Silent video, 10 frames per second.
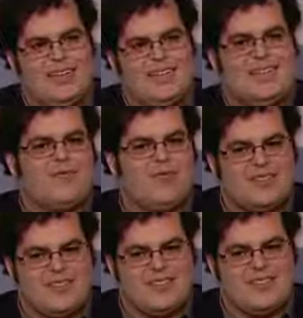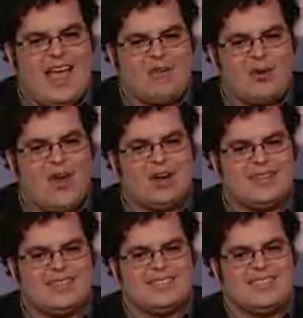differences in that regard
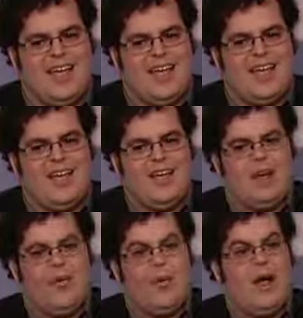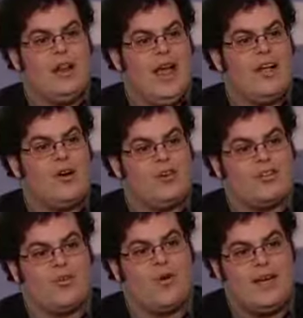and say, well, I heard
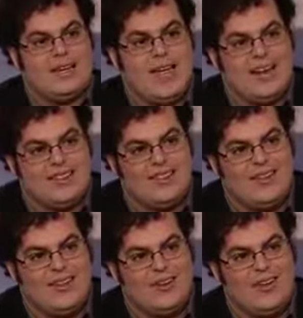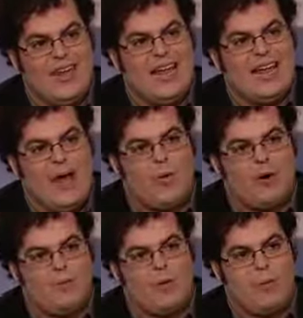it's a great night at the theater, and I want
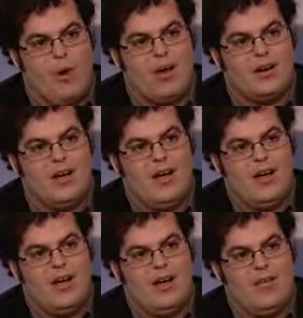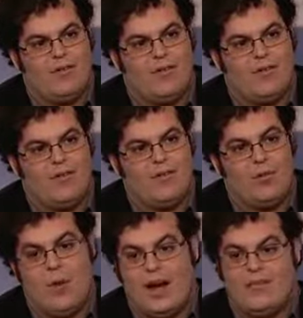to be a part of
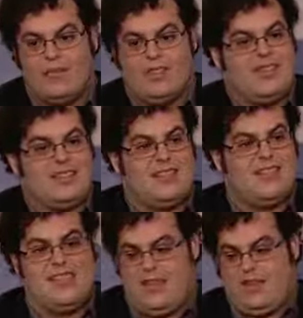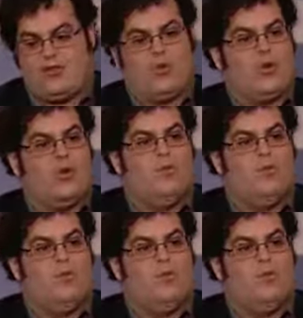whatever this historical